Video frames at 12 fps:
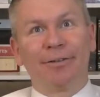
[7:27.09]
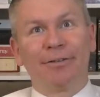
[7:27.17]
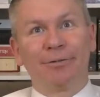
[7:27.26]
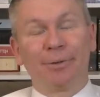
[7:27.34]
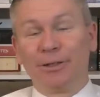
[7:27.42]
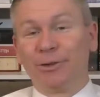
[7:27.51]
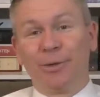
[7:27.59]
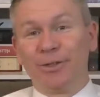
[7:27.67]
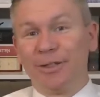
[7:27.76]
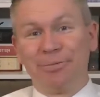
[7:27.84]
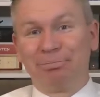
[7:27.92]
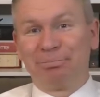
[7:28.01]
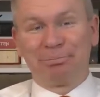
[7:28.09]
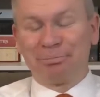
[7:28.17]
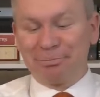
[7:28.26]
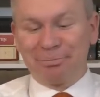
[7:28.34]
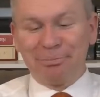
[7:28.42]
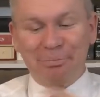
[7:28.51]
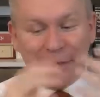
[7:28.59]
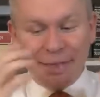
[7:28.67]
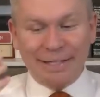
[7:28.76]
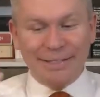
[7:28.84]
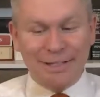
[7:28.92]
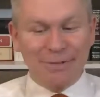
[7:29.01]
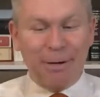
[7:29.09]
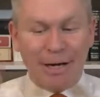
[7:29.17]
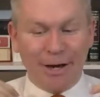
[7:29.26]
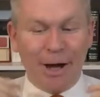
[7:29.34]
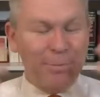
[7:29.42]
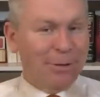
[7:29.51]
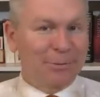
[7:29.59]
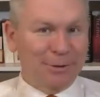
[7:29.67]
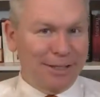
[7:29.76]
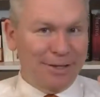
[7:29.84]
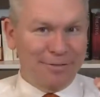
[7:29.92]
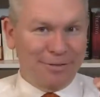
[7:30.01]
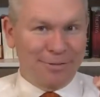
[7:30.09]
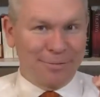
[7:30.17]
of rejoicing. This is my comic relief.